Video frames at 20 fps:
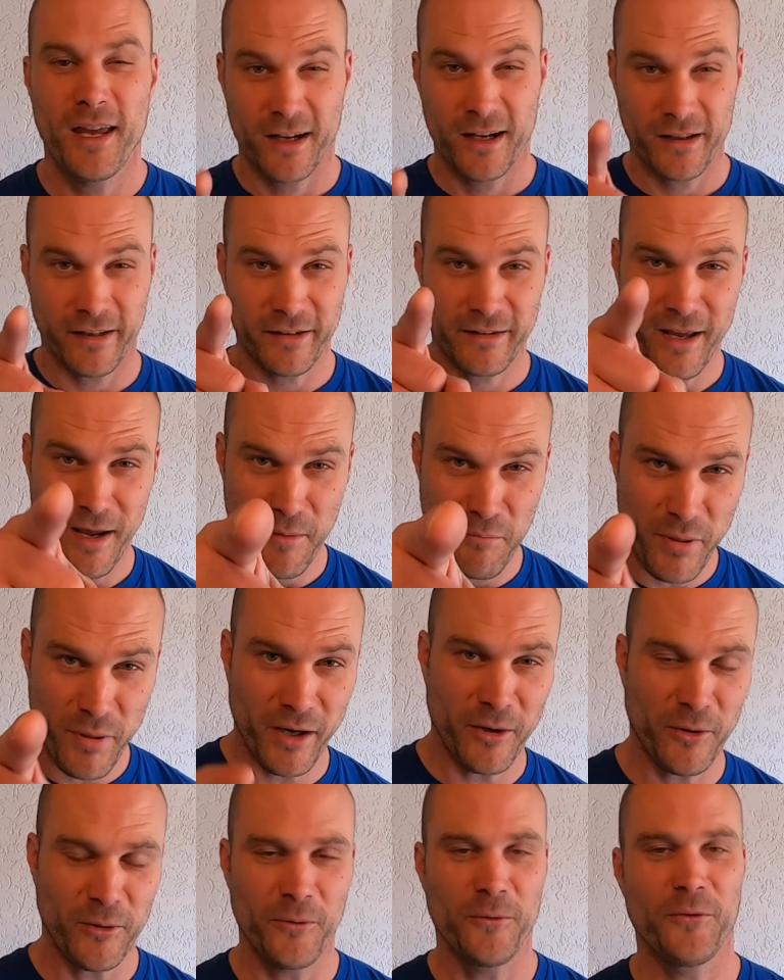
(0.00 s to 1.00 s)
Click that
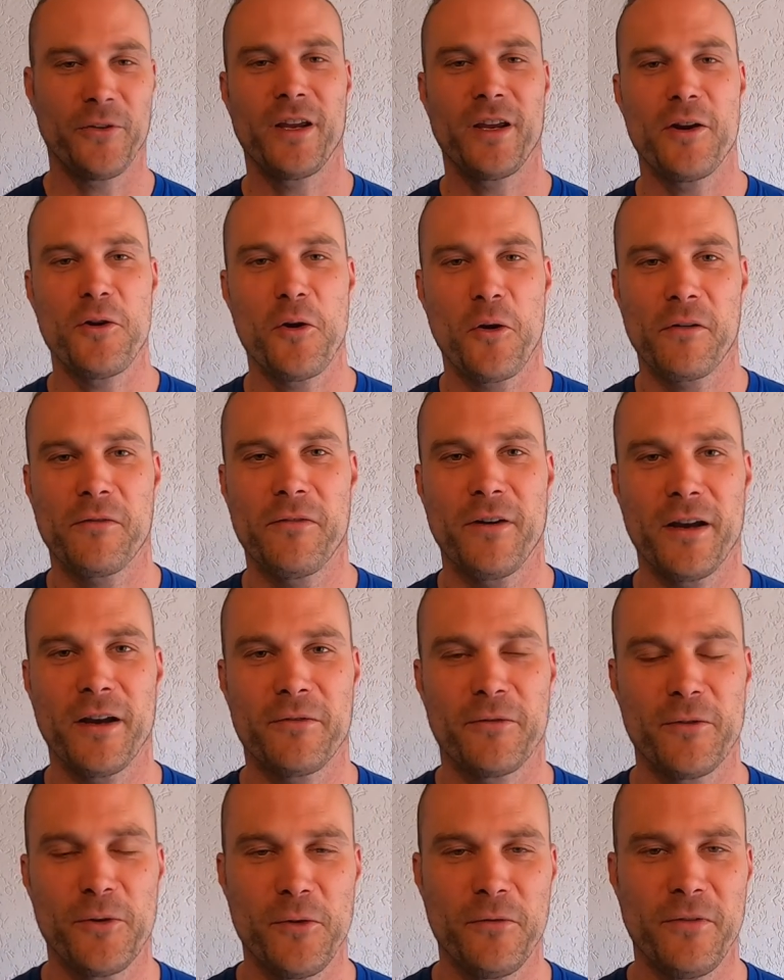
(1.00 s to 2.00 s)
bell to get notified
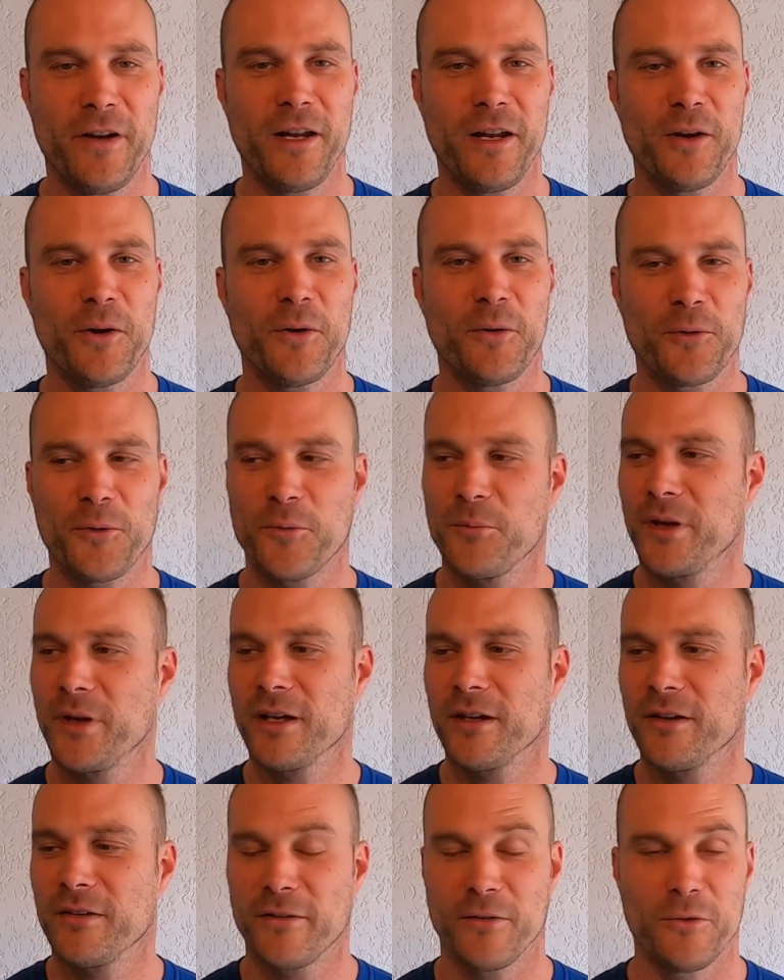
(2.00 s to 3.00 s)
for new videos,
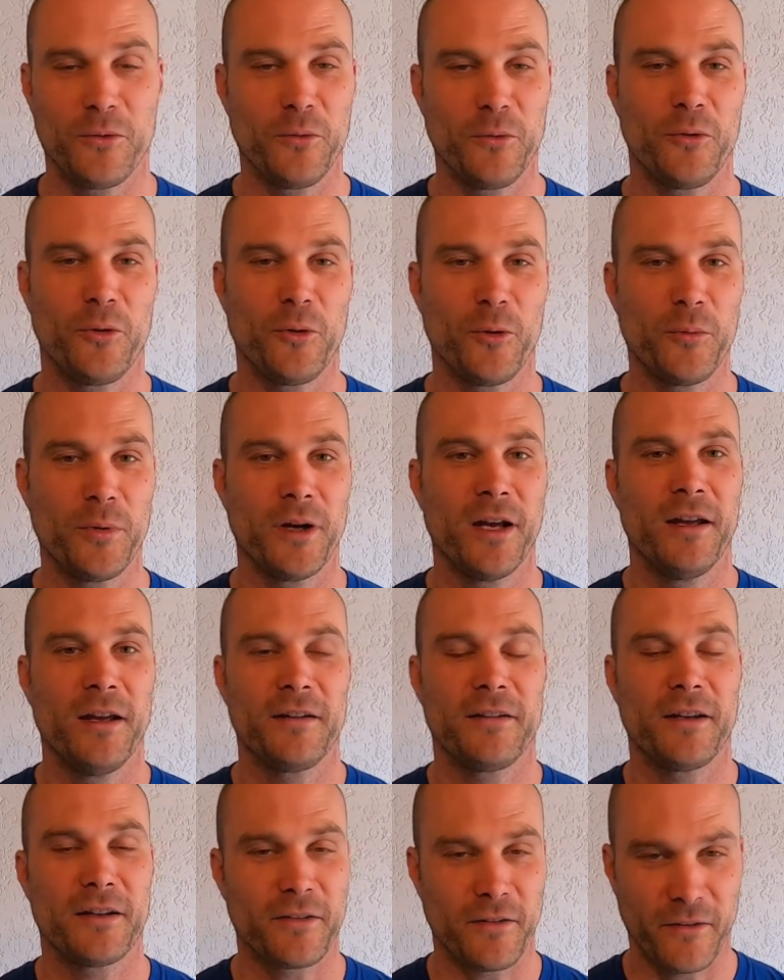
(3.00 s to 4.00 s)
because YouTube
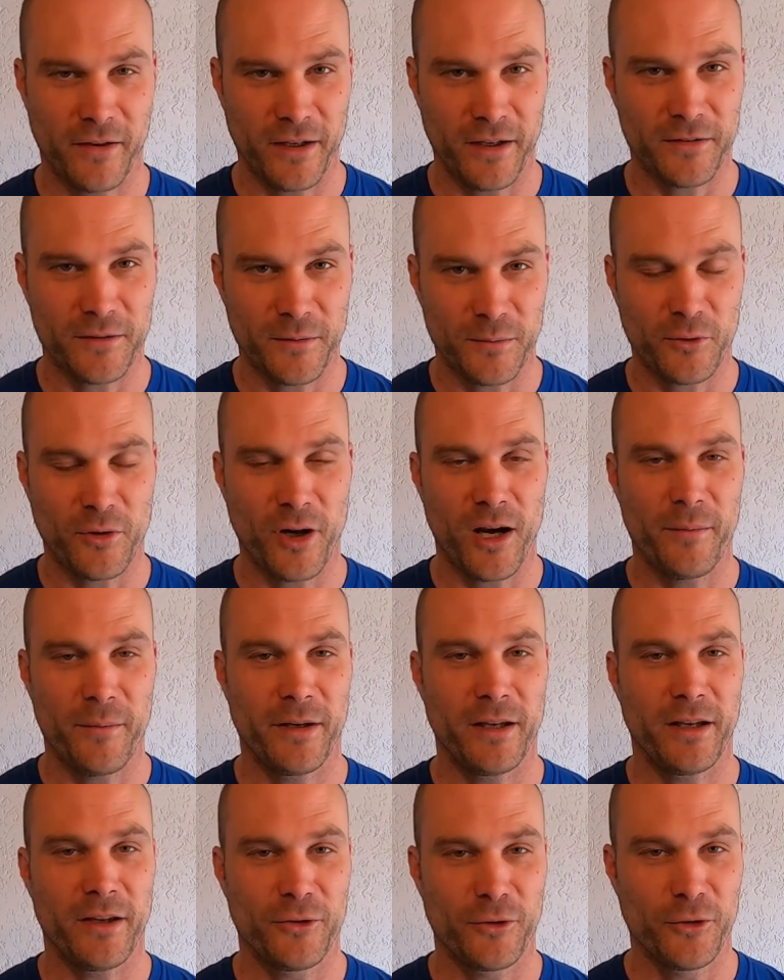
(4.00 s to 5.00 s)
doesn't think
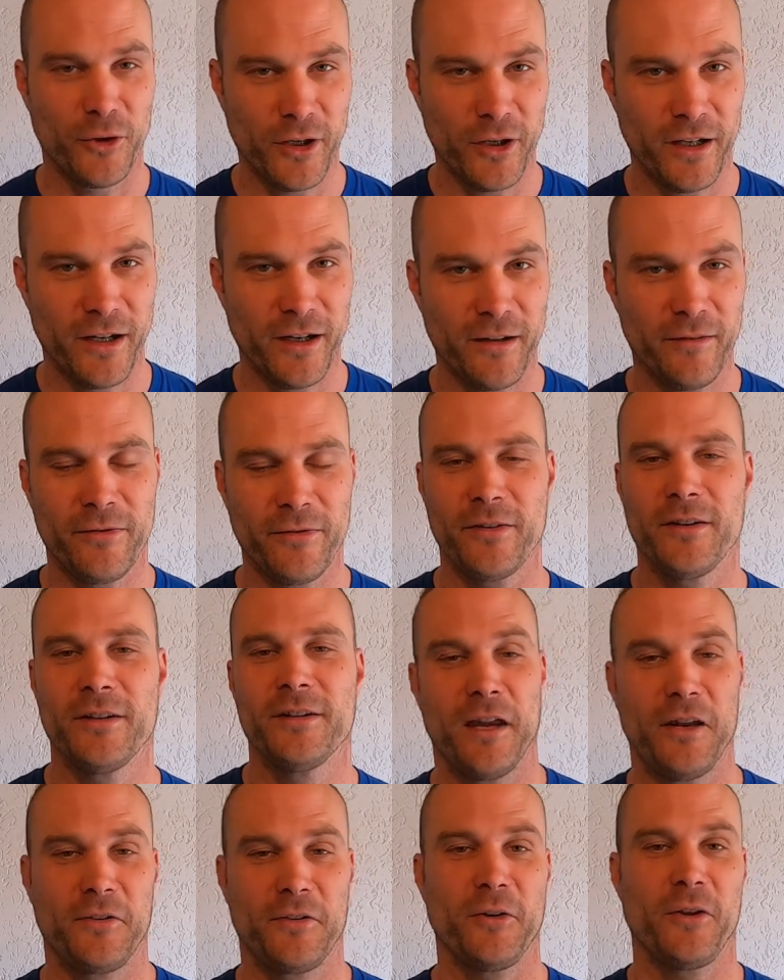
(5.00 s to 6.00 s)
subscribing is good enough.
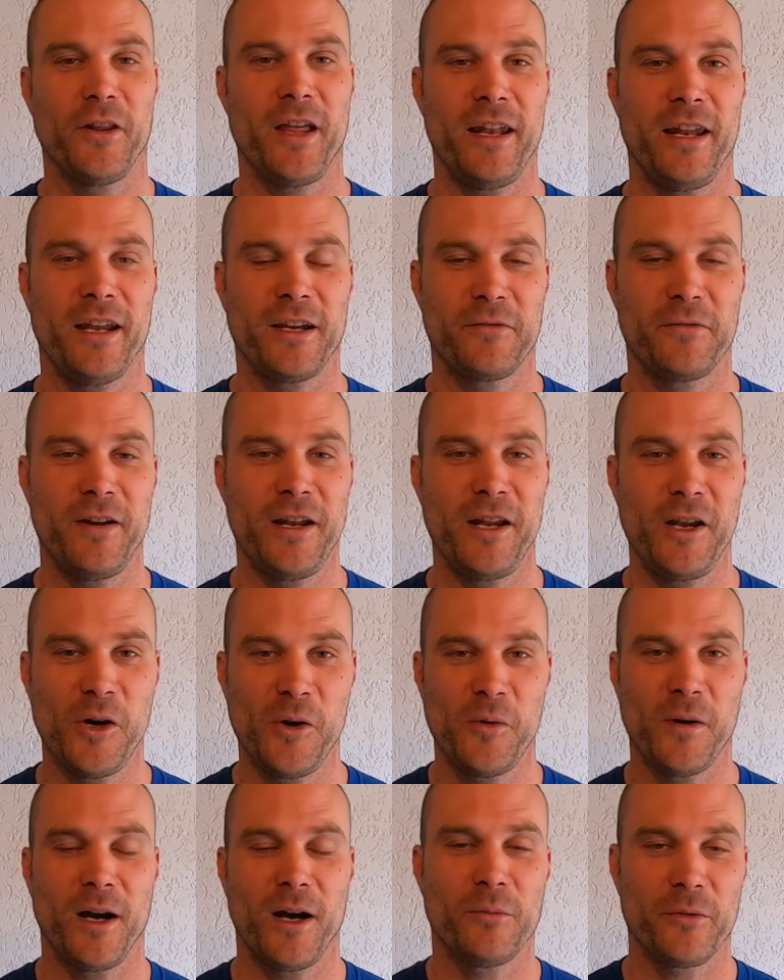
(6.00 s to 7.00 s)
And until that next
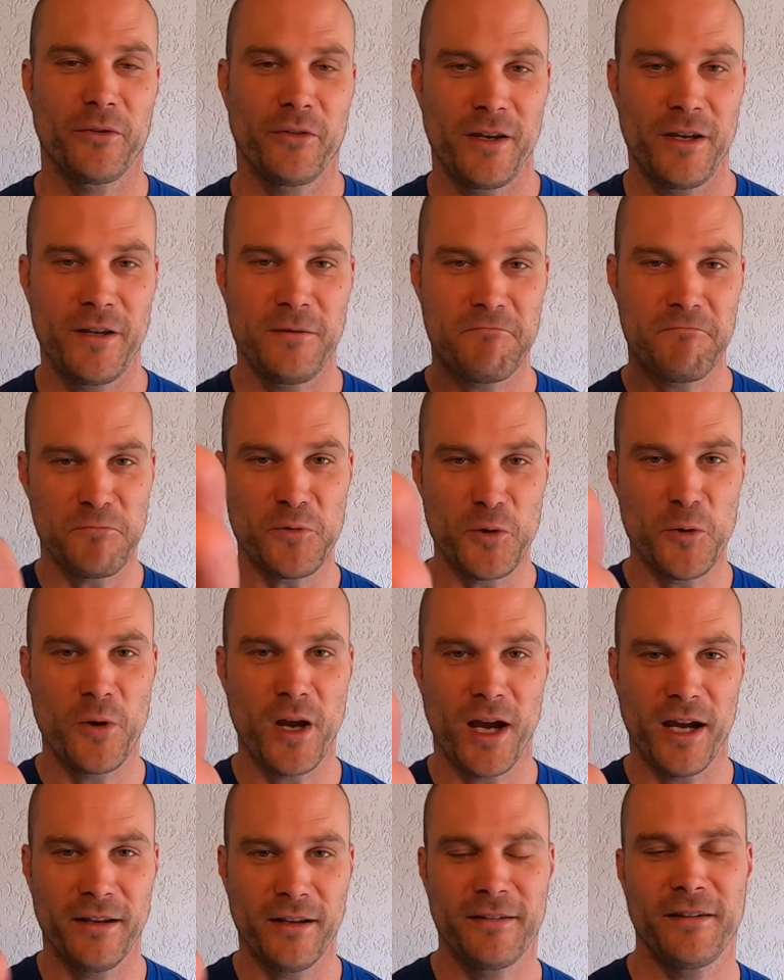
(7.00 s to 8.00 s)
video, I will see you
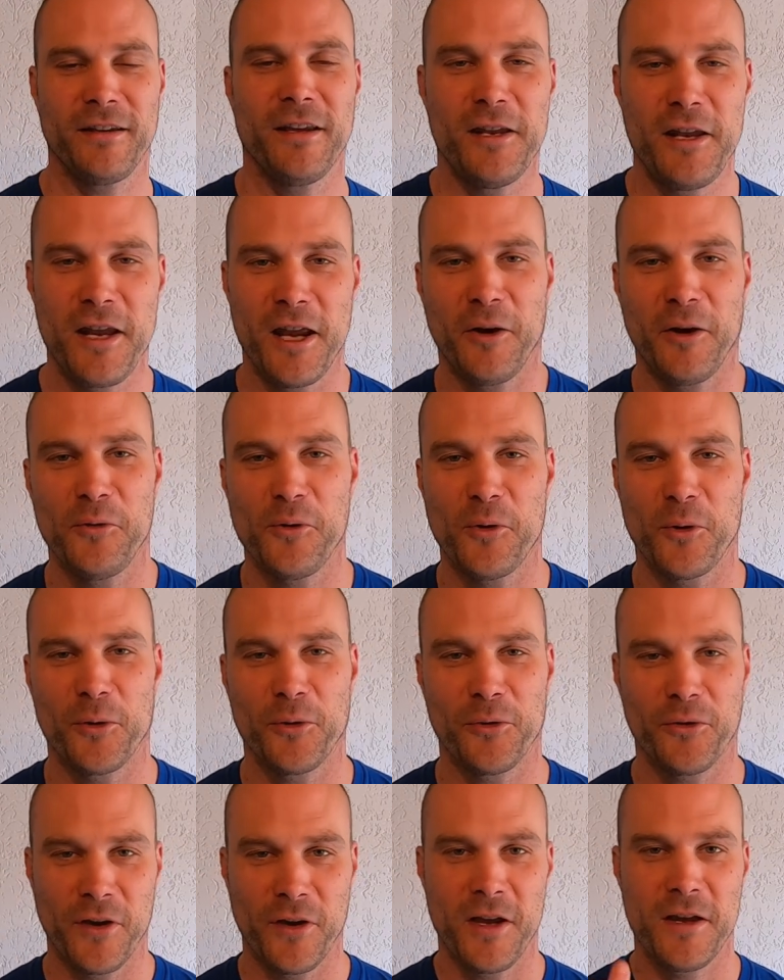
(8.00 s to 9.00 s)
guys in the
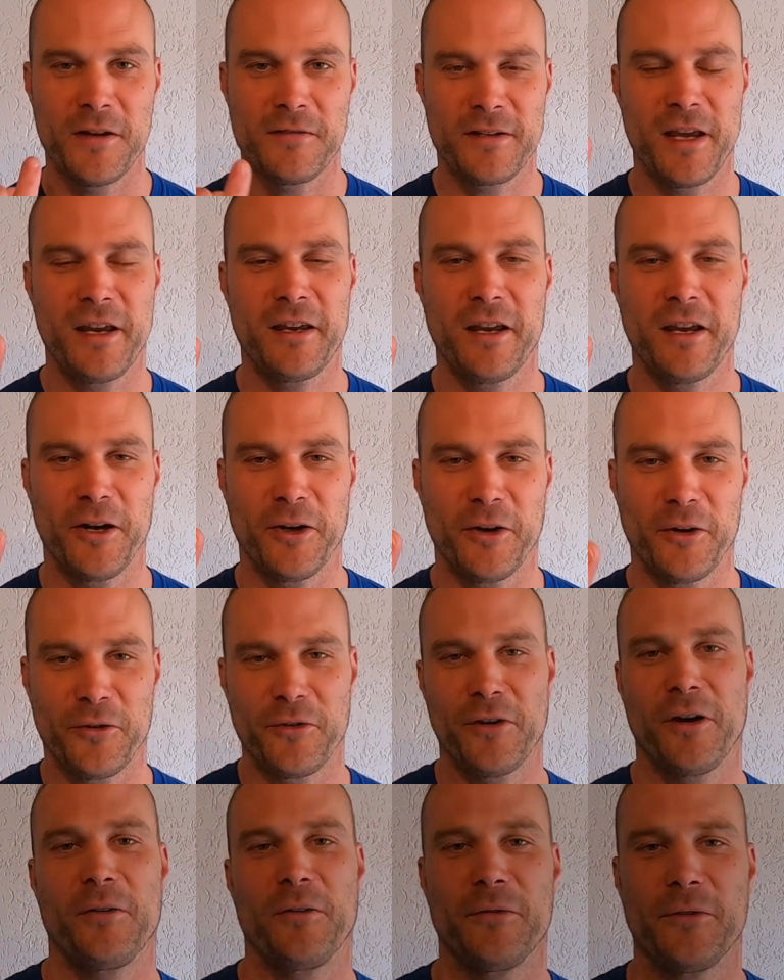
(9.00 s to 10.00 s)
outdoors. Take care of
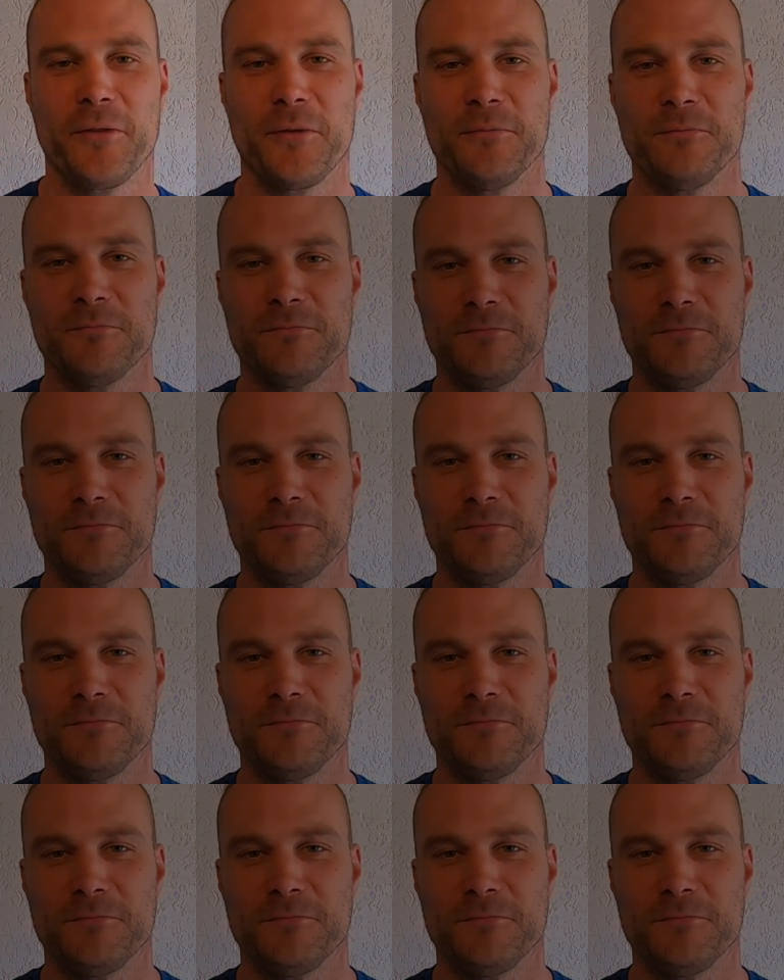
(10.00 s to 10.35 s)
yourselves.